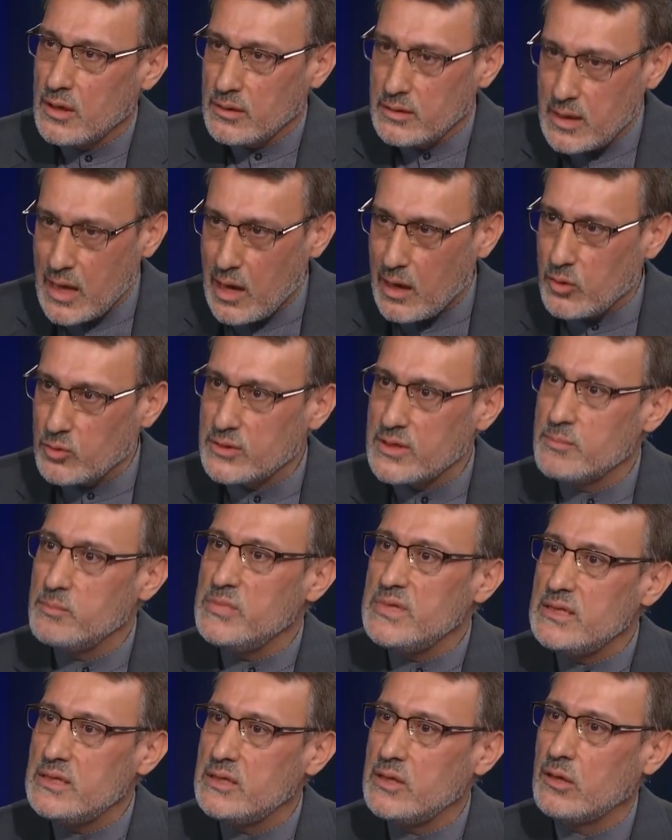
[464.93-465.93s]
Now the
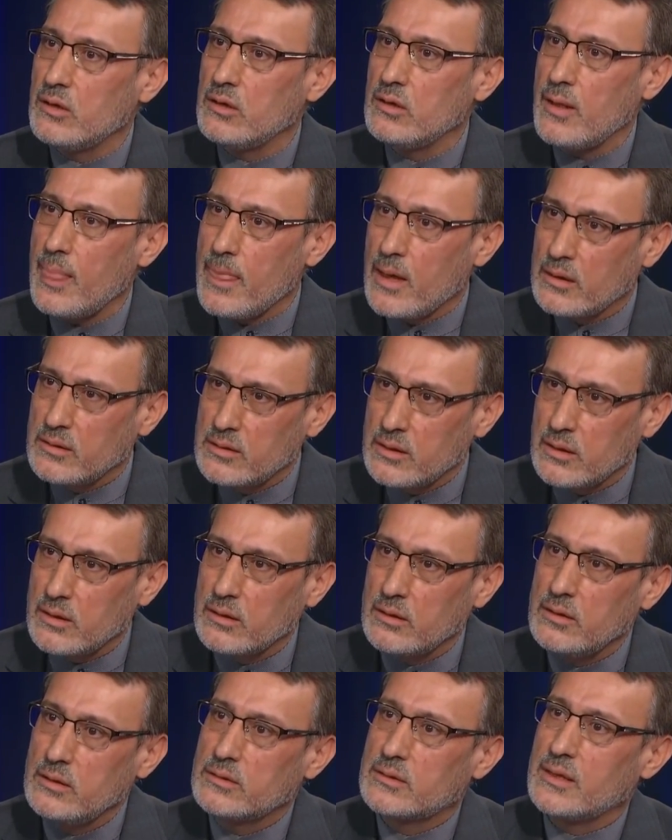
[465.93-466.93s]
media and the
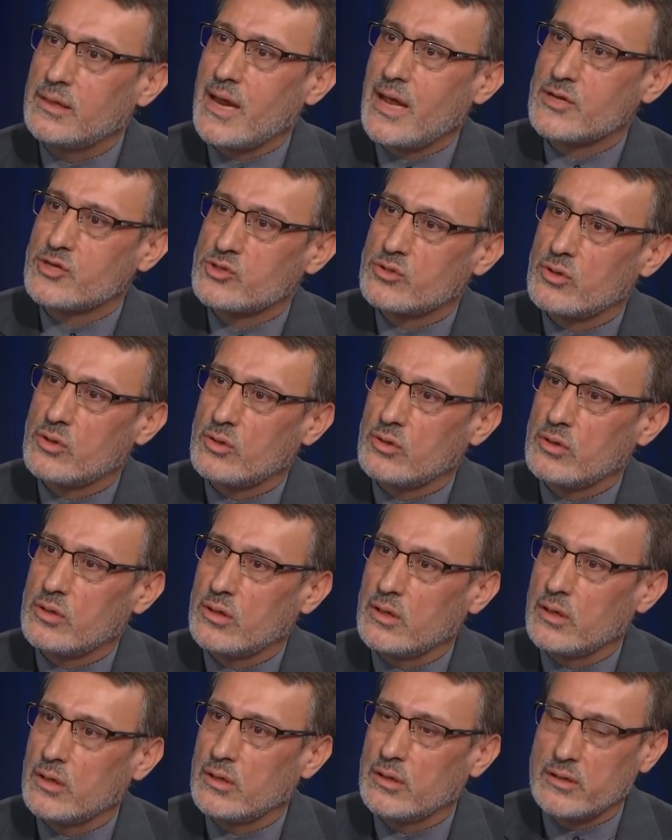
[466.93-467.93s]
international uh,
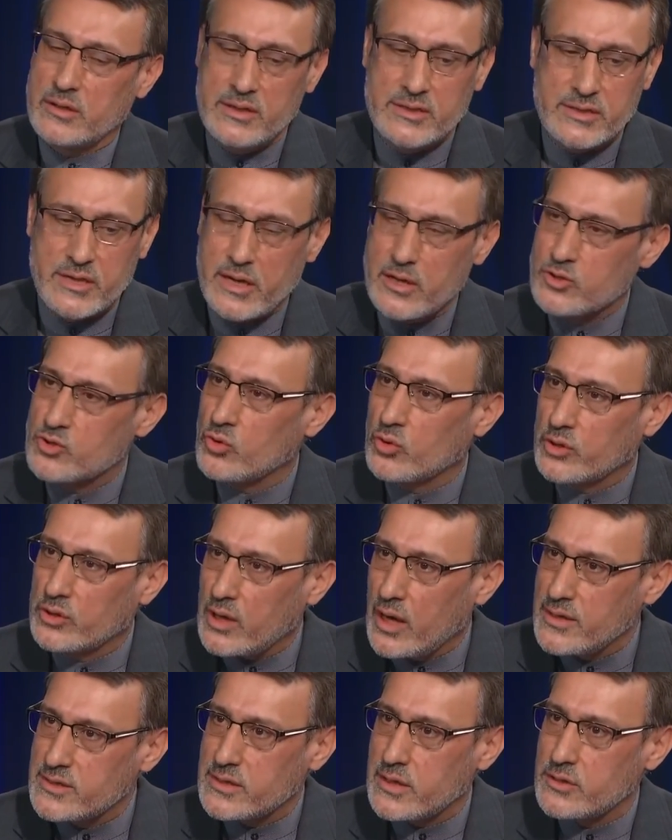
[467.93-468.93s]
research
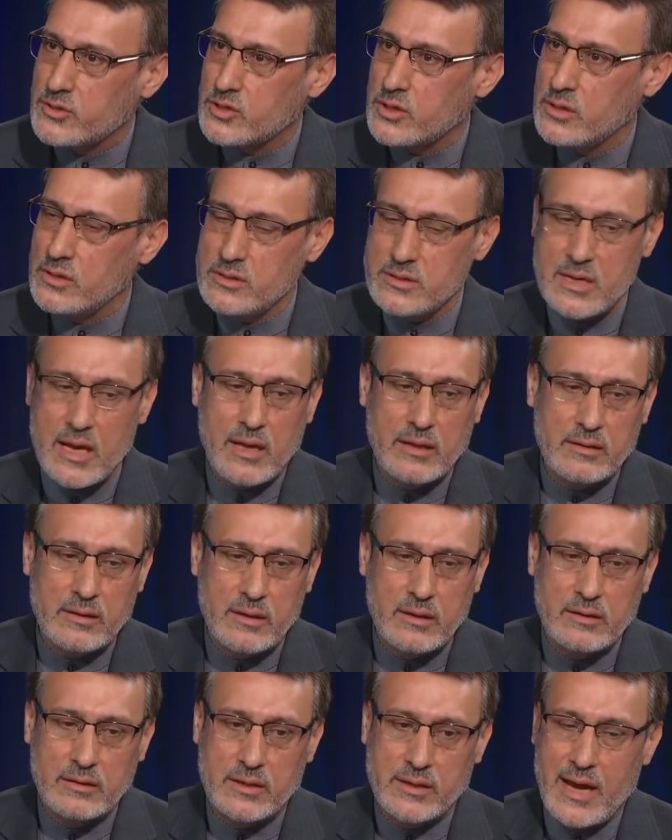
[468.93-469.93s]
organizations and
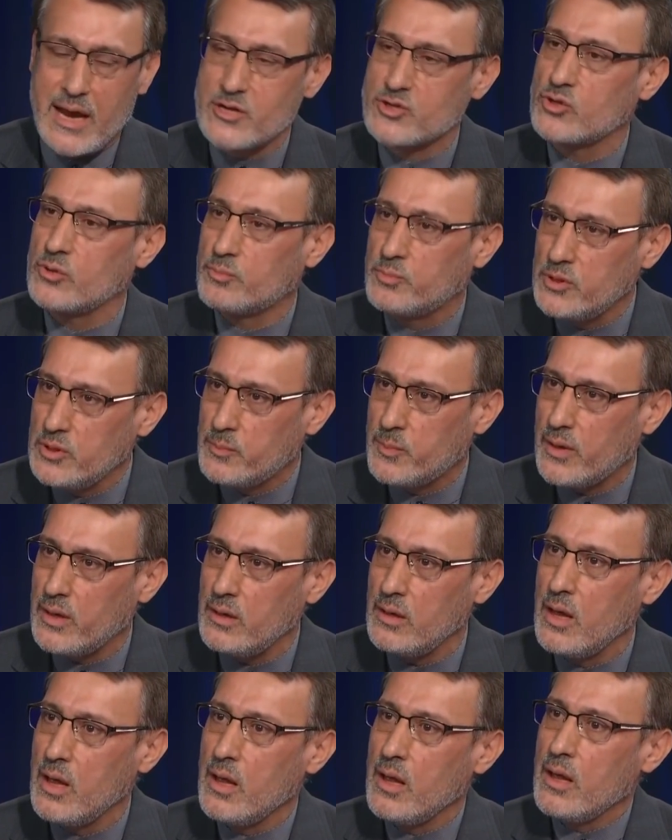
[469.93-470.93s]
the international people
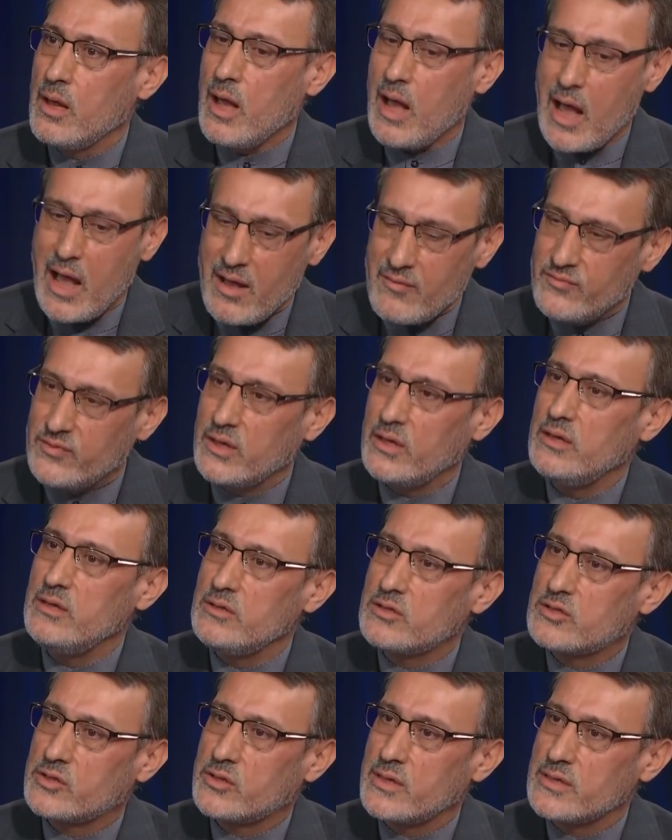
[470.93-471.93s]
have the
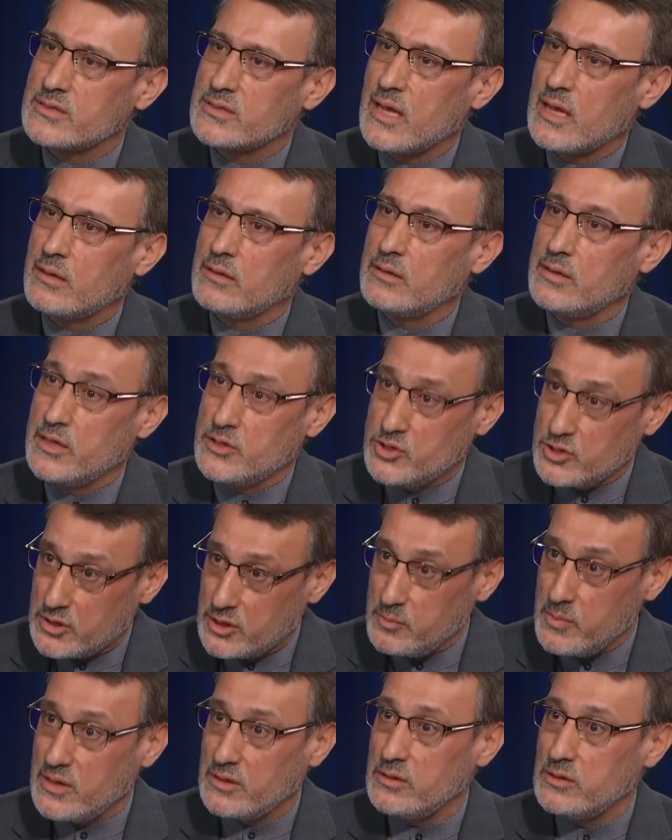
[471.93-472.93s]
interest, and
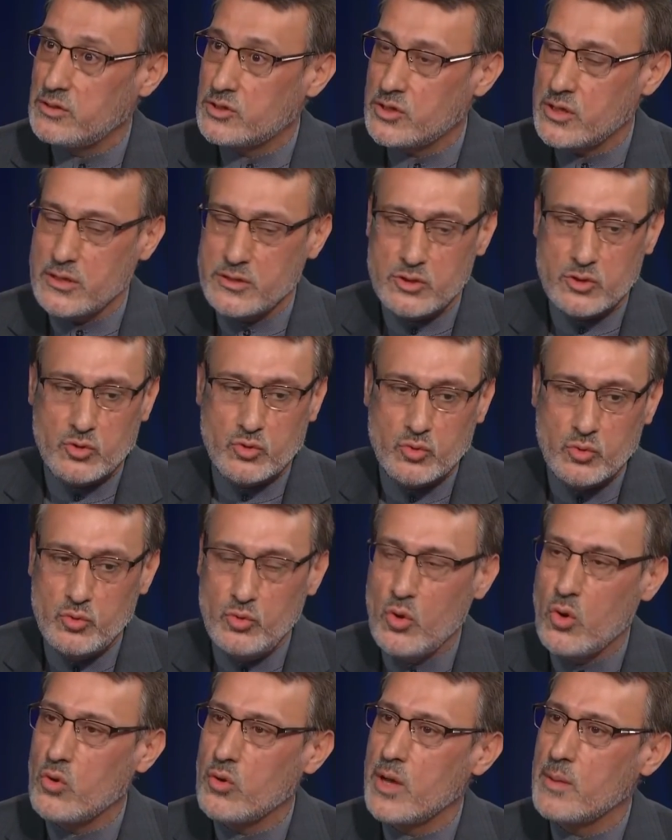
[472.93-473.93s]
legitimate interest, to
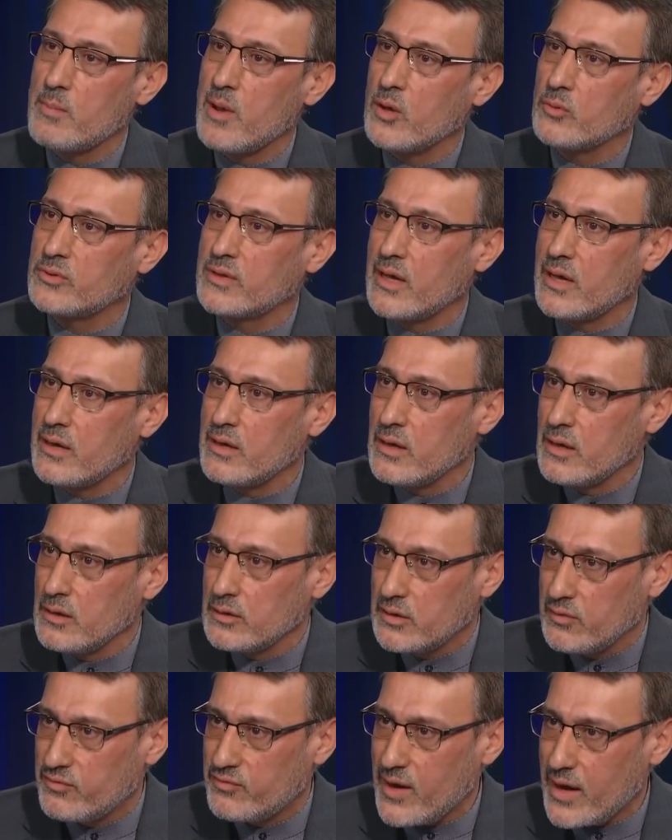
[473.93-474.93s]
know about the,
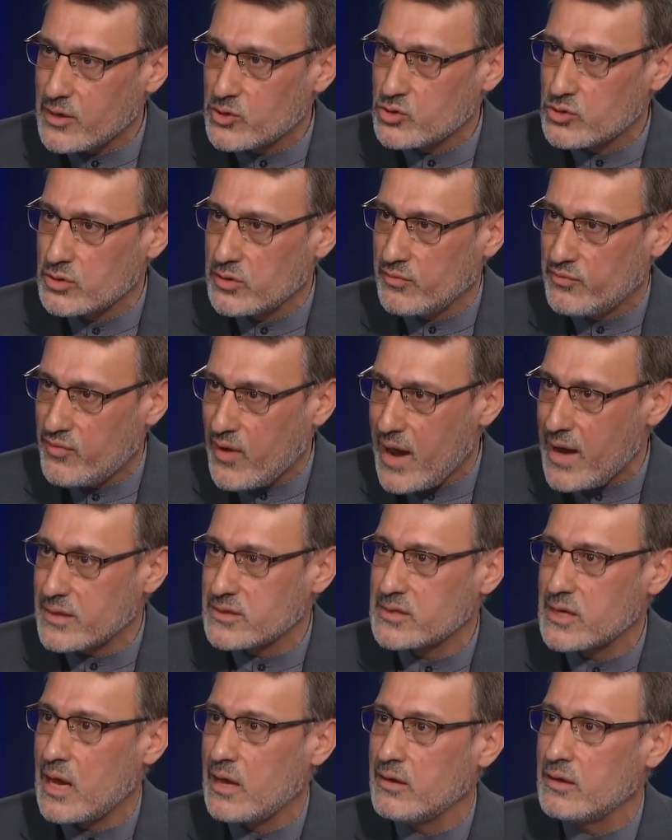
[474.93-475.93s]
the, fact, the
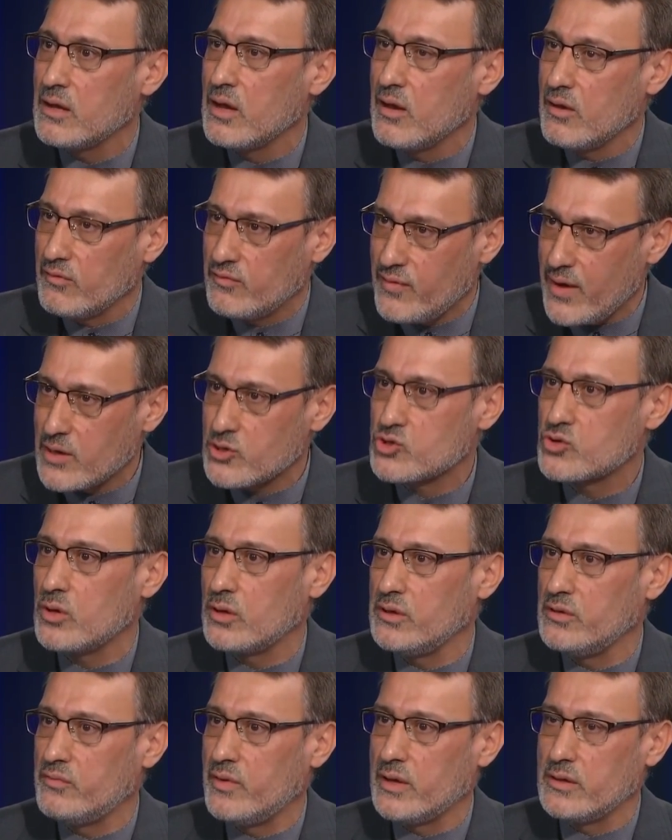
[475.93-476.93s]
facts and
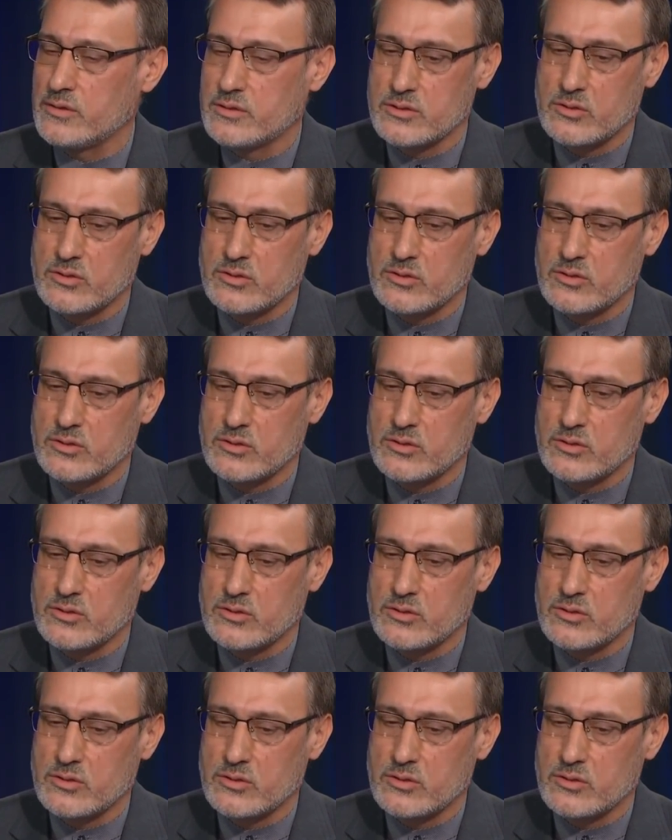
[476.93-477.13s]
factual events.